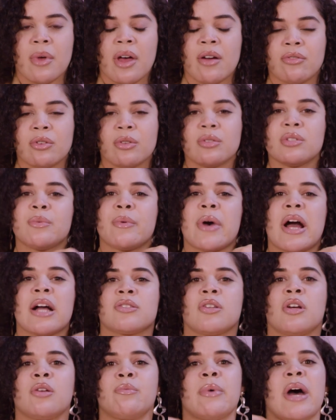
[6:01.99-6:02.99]
Everyone's
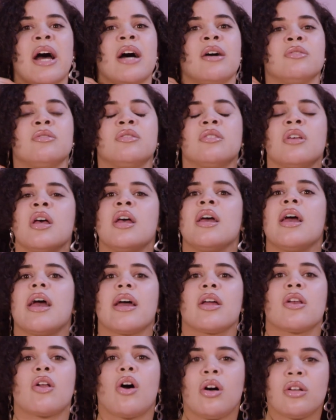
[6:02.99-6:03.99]
packed on pounds.
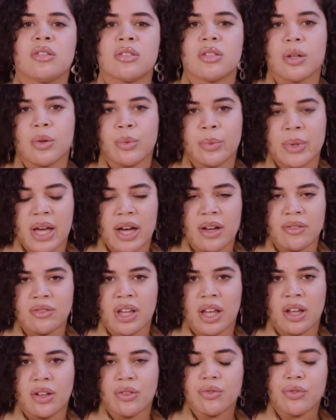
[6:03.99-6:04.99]
And also we have
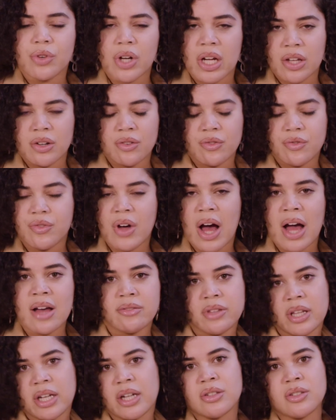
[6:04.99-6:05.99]
like freaking
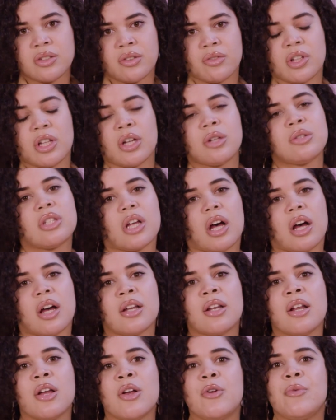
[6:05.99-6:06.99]
5 layers of clothes
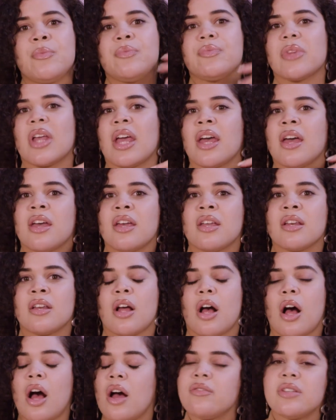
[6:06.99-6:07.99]
on. And
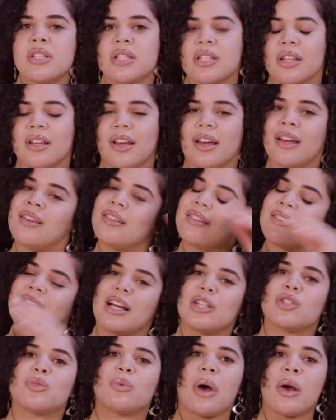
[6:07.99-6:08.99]
obviously
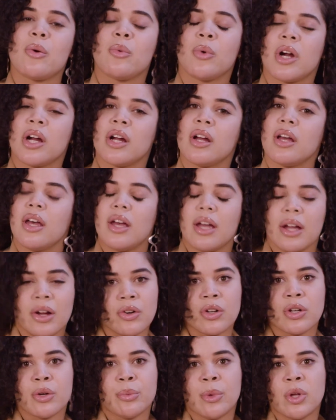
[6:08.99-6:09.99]
that's why we're
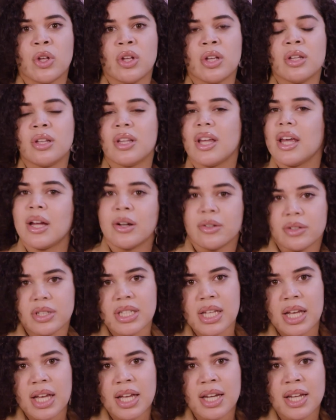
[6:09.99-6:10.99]

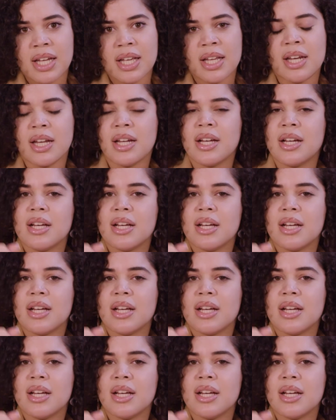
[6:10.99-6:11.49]
irritated.